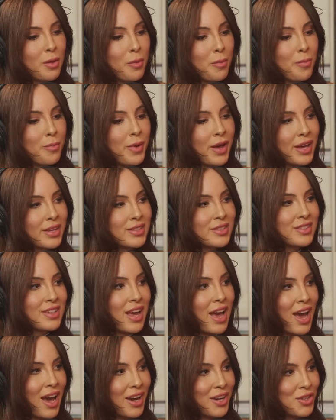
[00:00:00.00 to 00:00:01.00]
Best
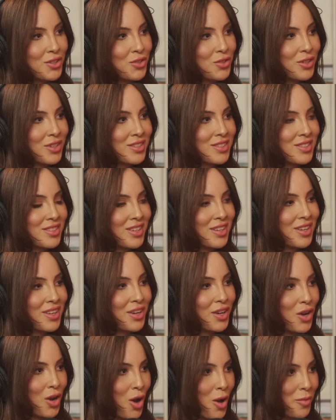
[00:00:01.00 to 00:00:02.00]
Actress in
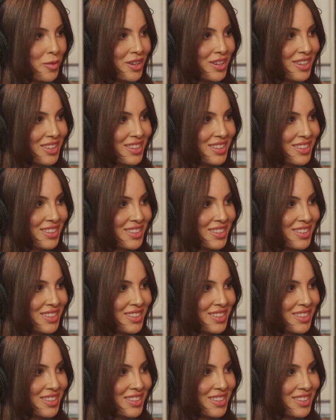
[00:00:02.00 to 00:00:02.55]
a Comedy.